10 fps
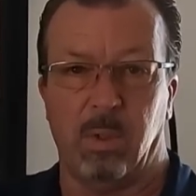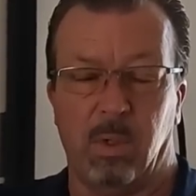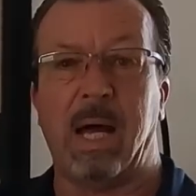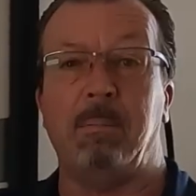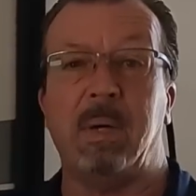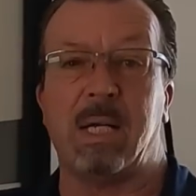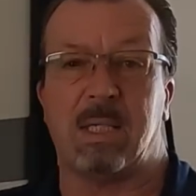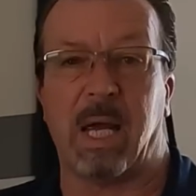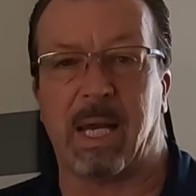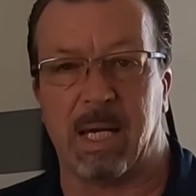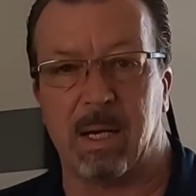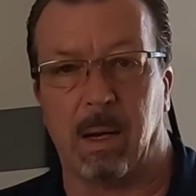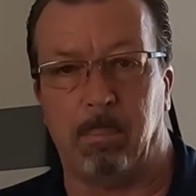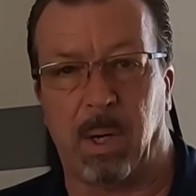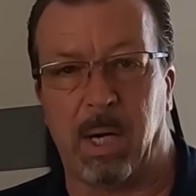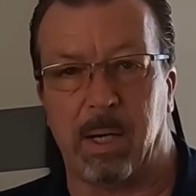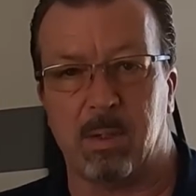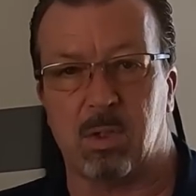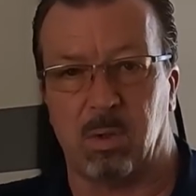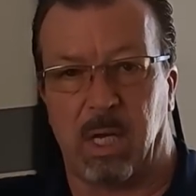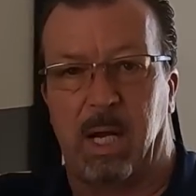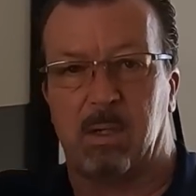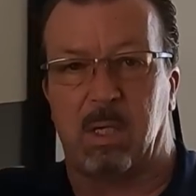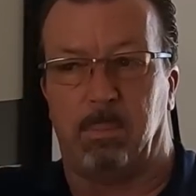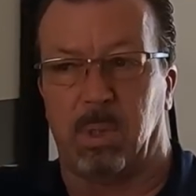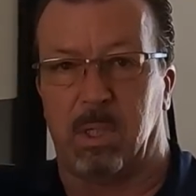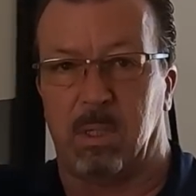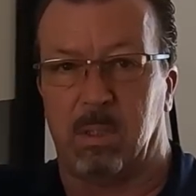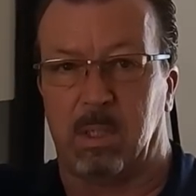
And I'm not taking it apart. So they actually put the